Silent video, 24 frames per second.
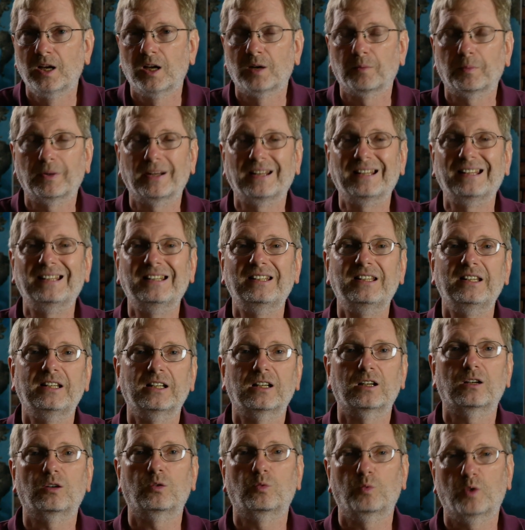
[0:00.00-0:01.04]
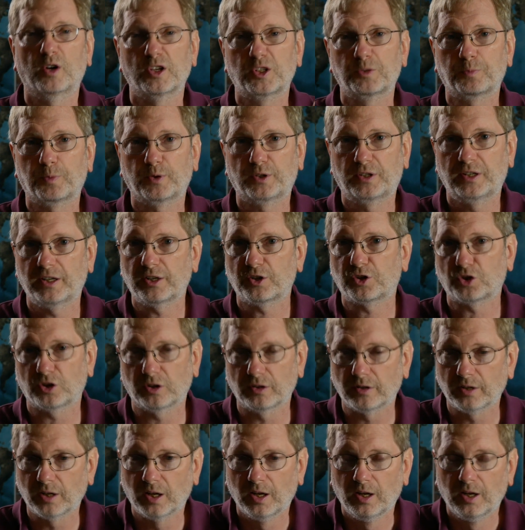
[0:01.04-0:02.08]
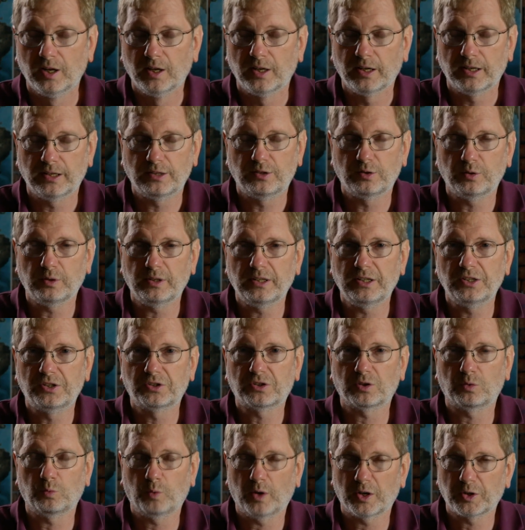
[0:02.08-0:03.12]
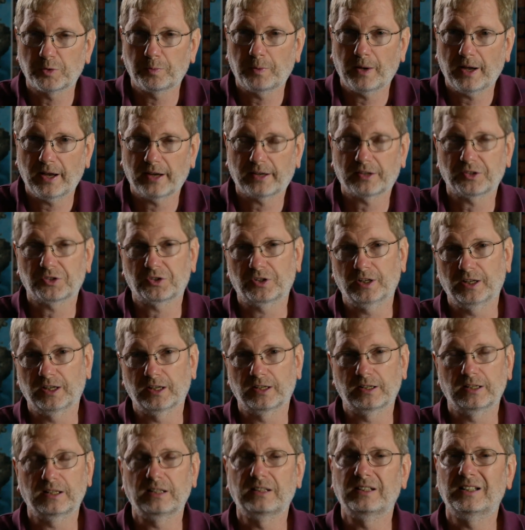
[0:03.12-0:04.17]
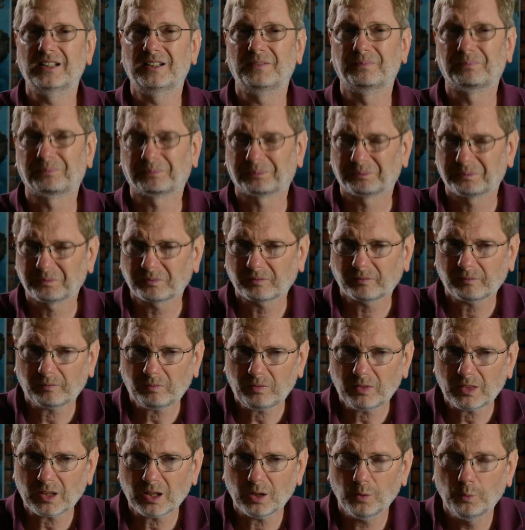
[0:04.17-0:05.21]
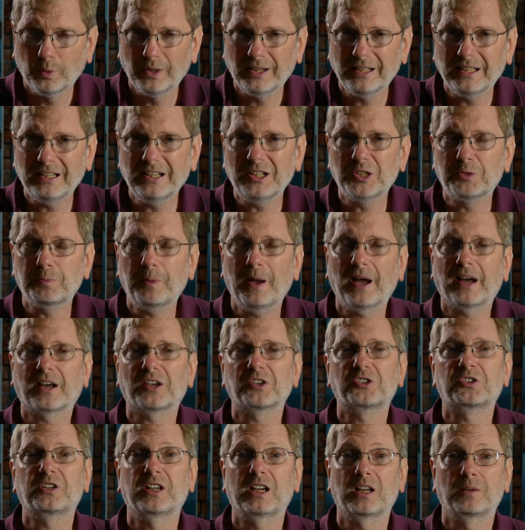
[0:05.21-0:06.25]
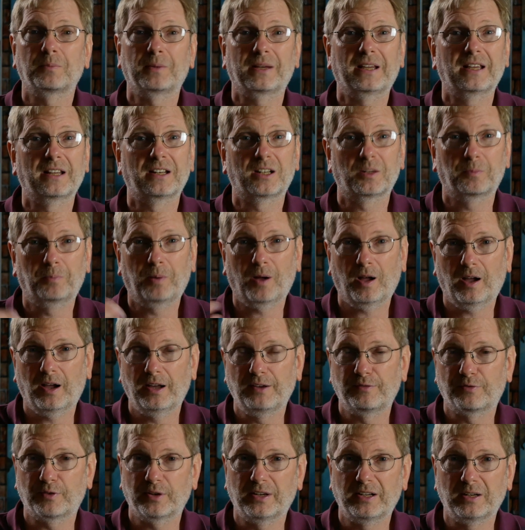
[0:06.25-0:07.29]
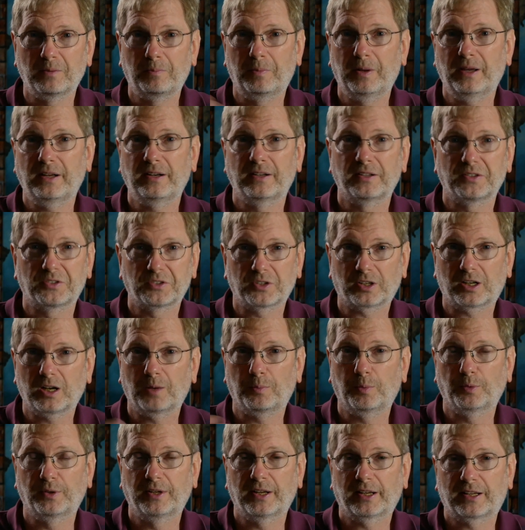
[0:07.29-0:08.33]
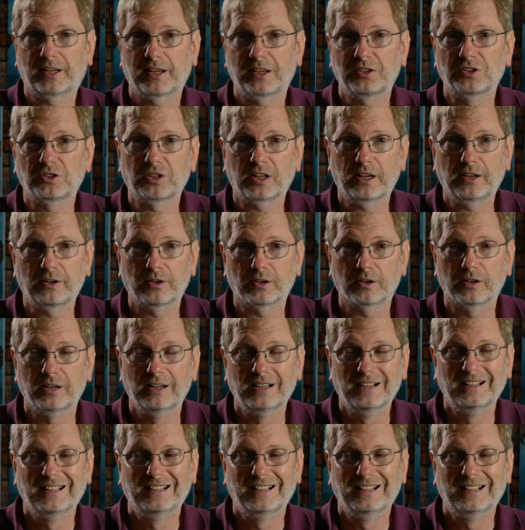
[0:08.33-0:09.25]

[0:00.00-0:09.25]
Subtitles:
But India was partitioned into East and West Pakistan, and then when East Pakistan began to pine for independence a couple decades later,